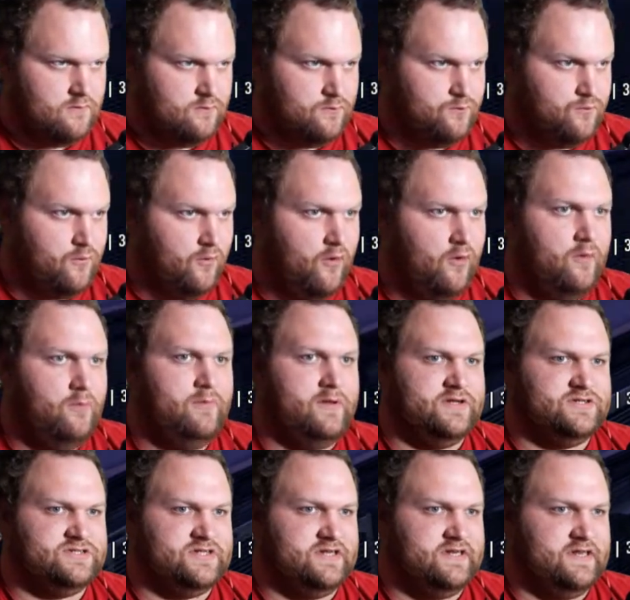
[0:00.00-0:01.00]

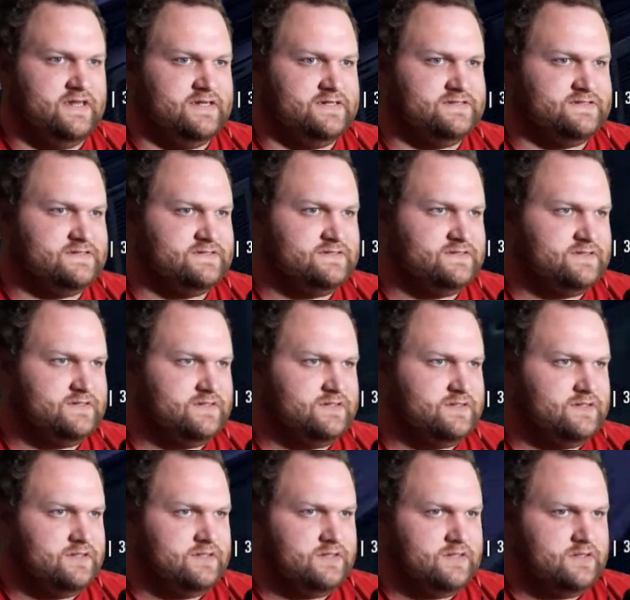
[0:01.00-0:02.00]
Prohibition days.
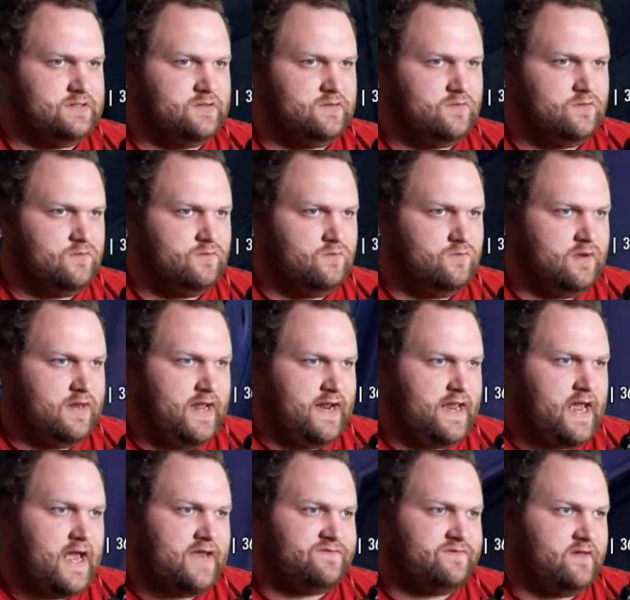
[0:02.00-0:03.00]
When I
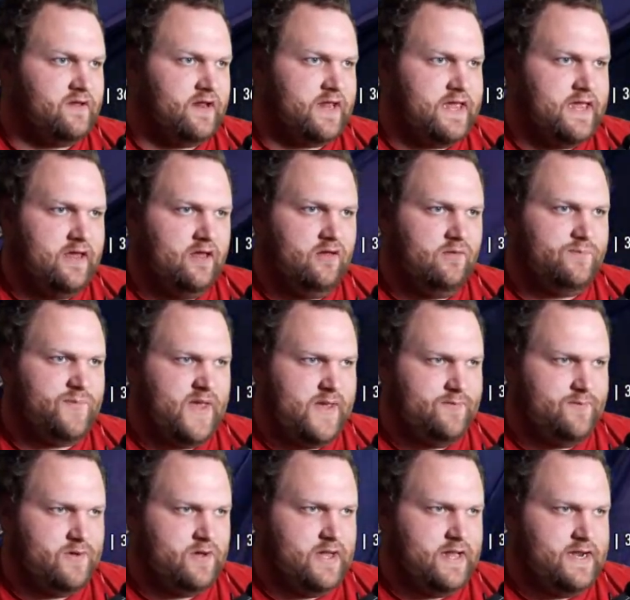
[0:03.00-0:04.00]
got to kill
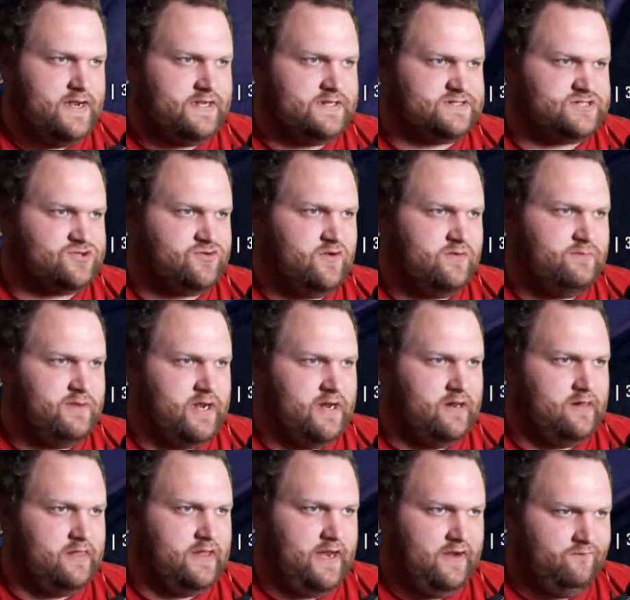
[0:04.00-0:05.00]
people
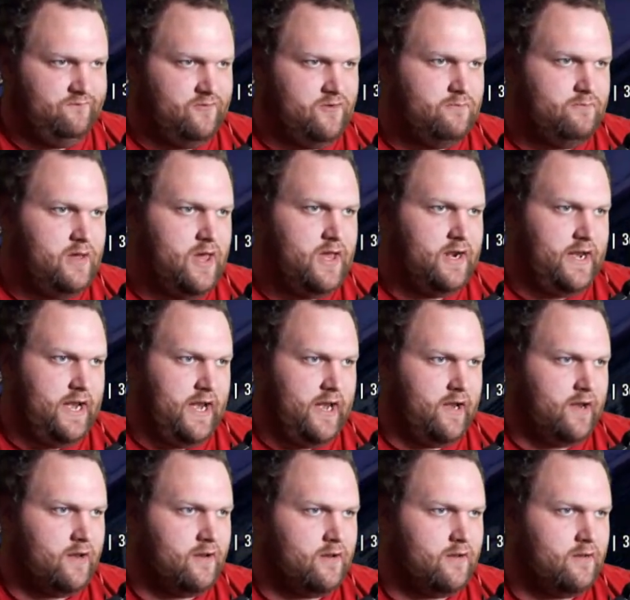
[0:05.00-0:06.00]
indiscriminately for money.
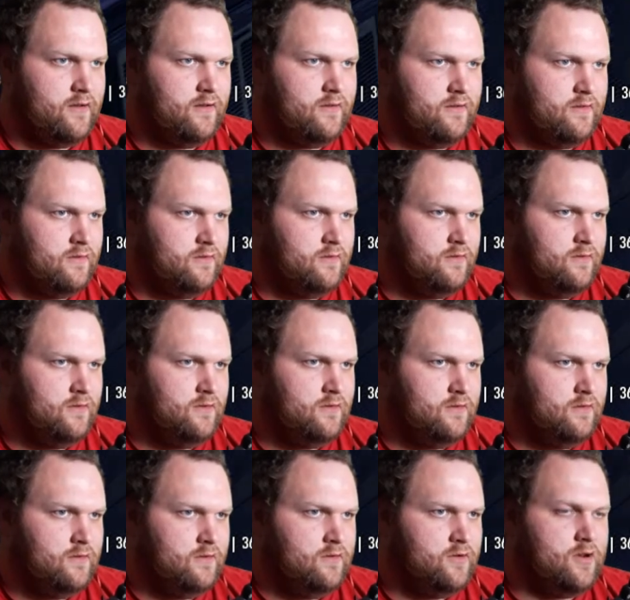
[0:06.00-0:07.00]

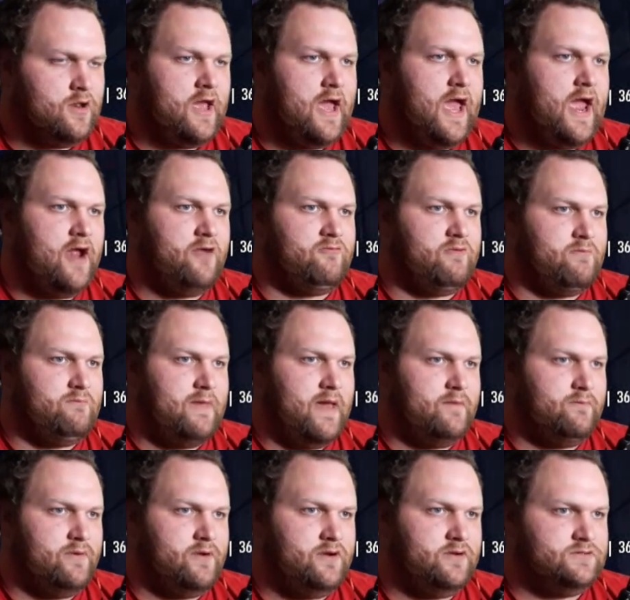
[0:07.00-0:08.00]
I
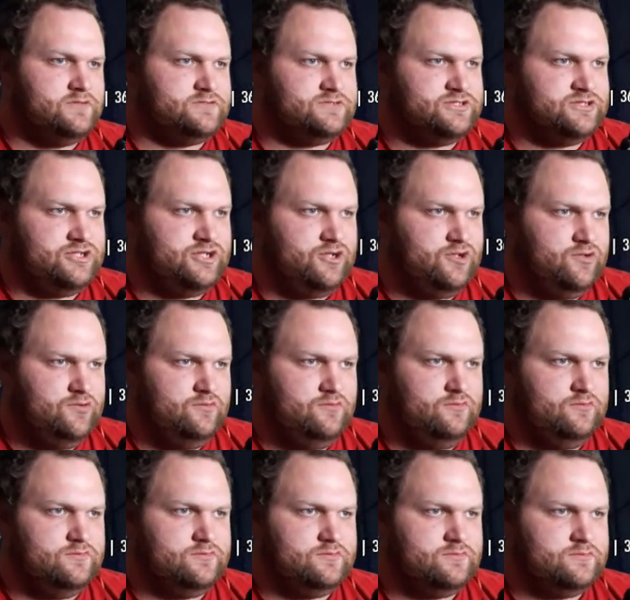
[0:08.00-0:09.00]
remember. Do you?